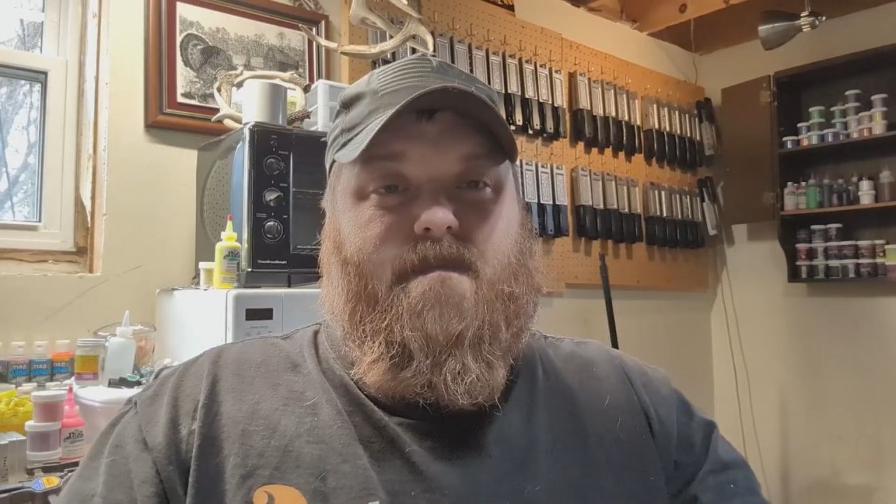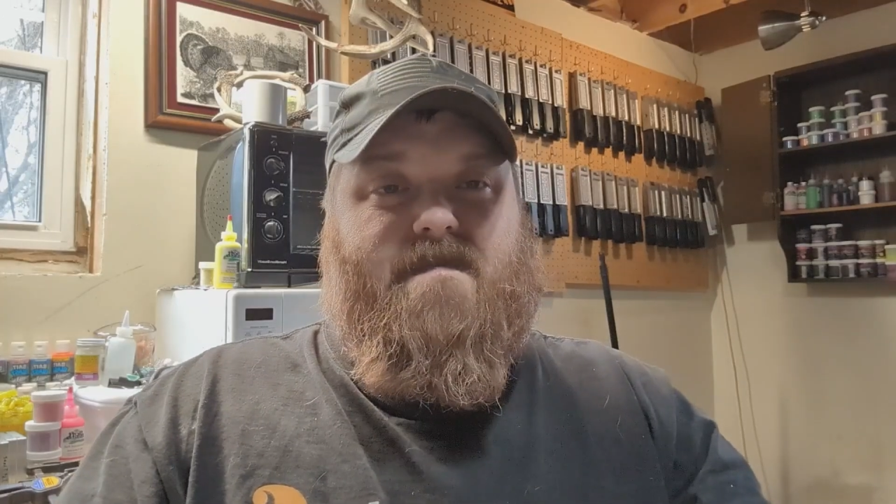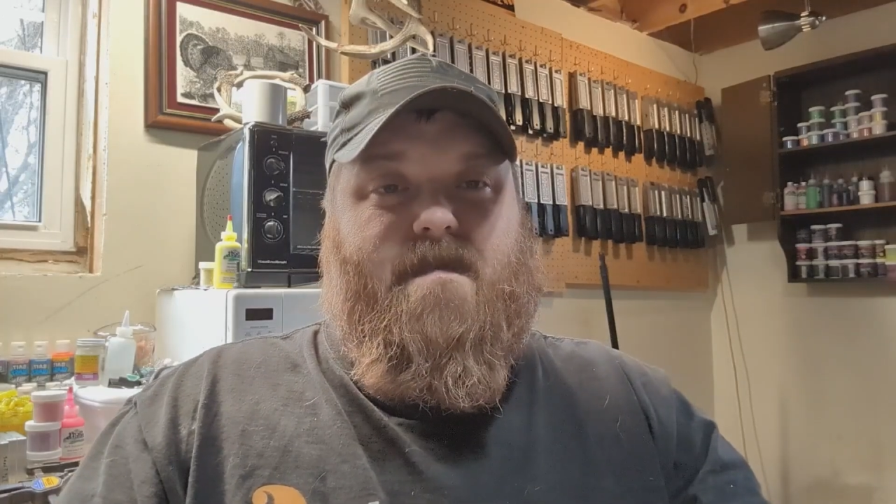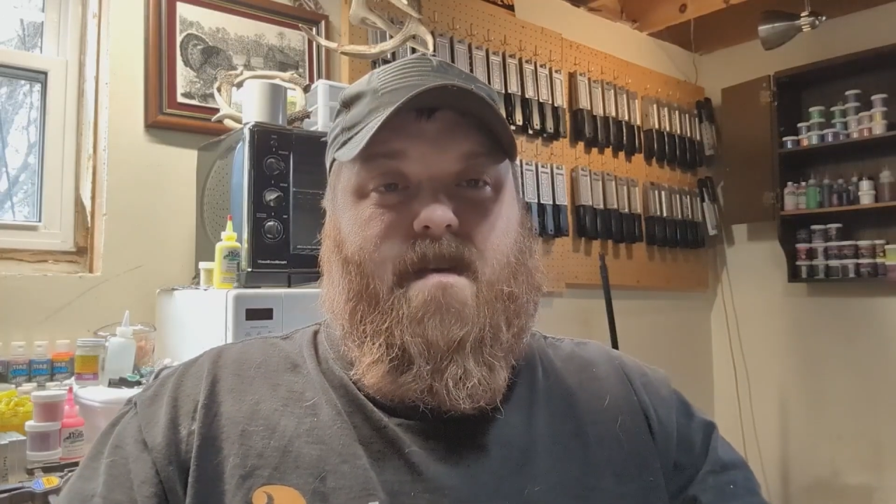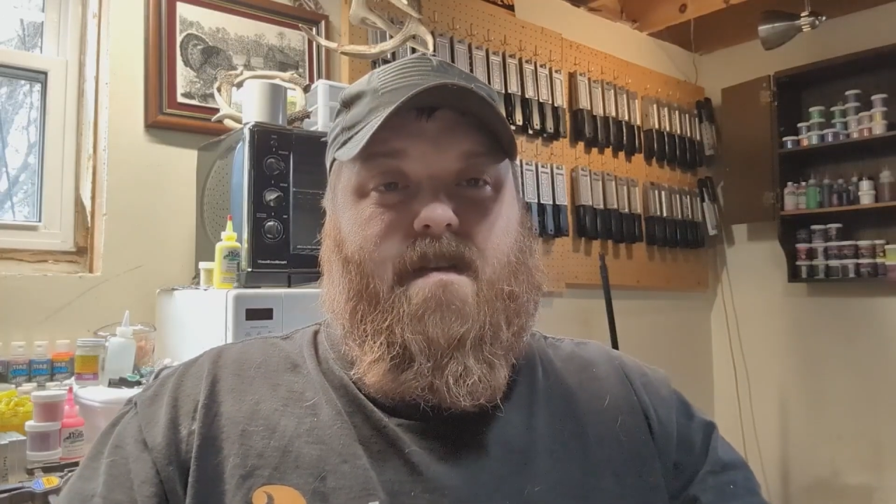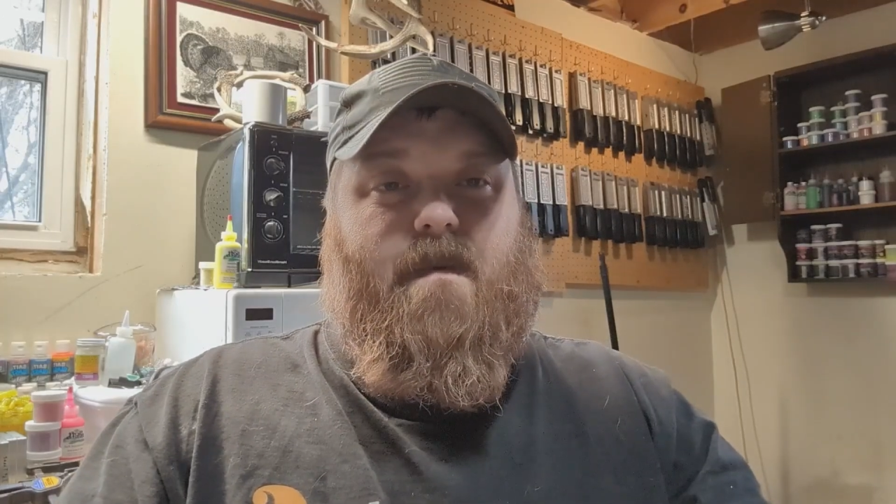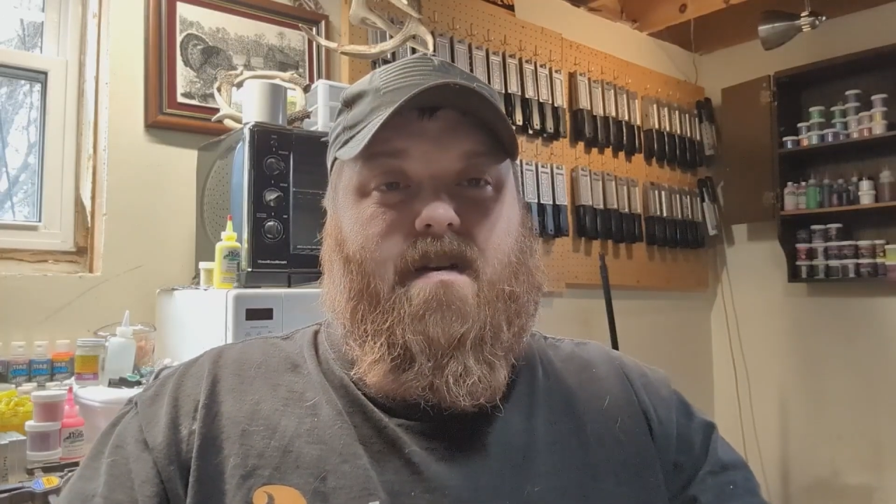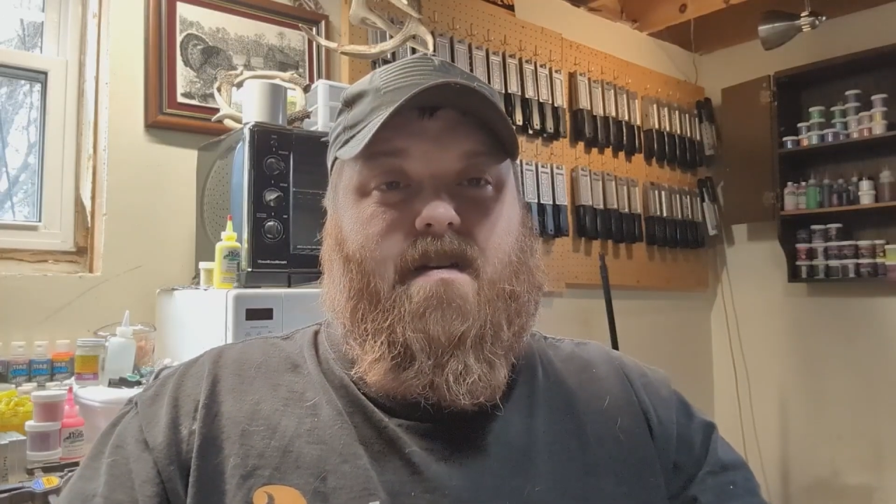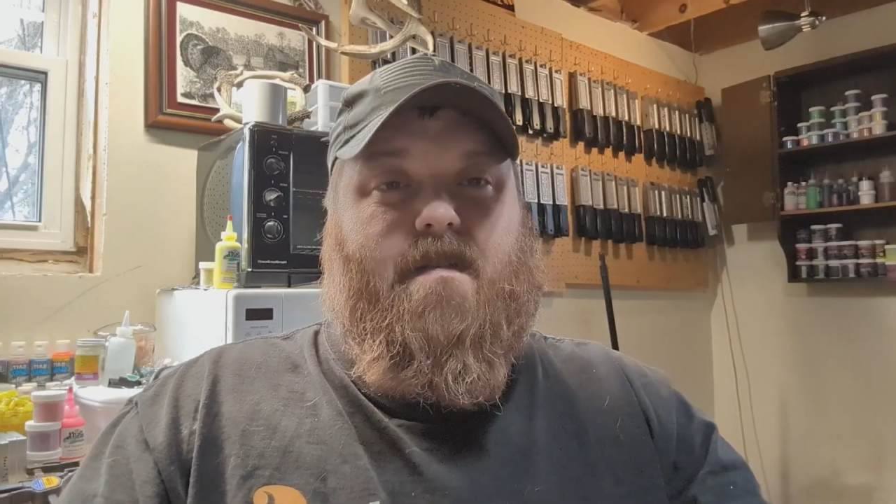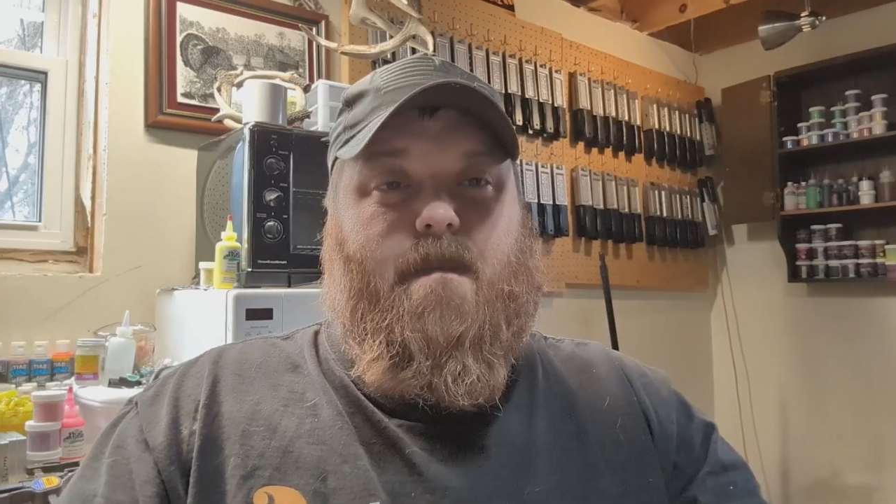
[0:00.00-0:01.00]
some other
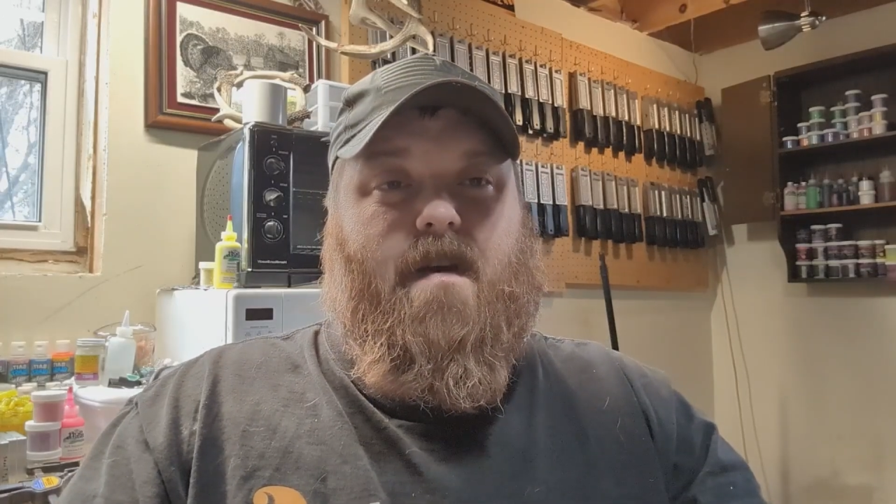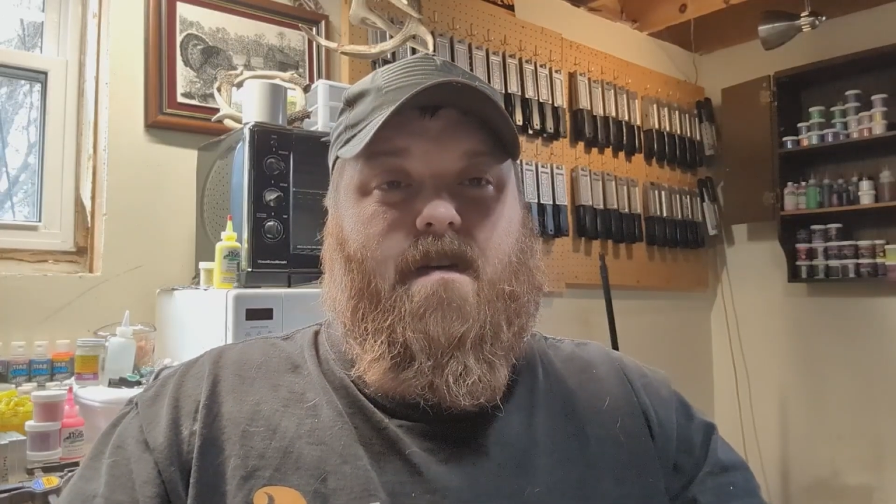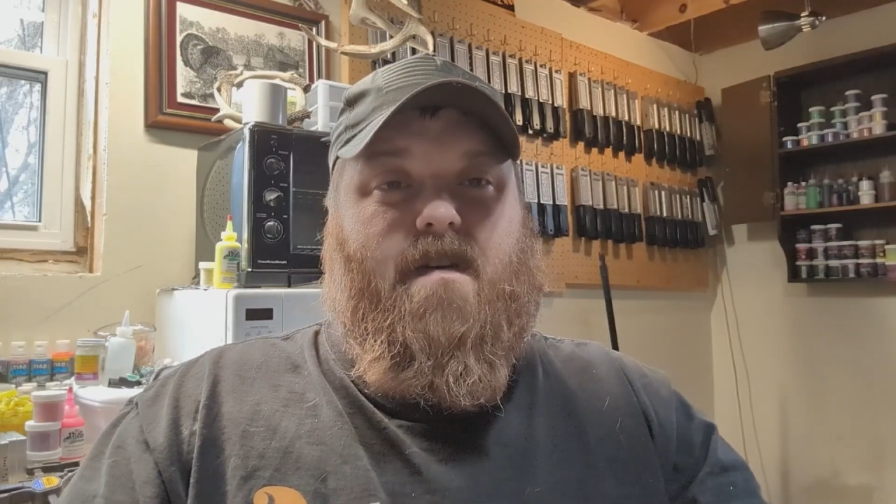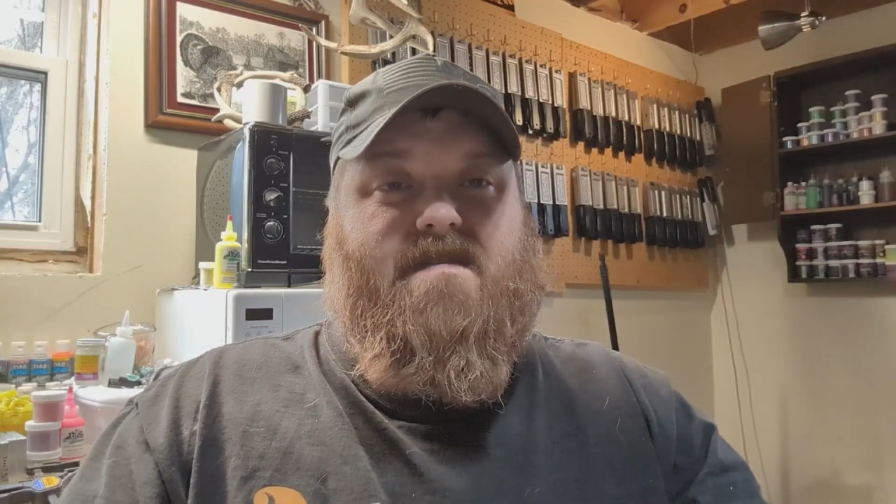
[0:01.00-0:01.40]
work tomorrow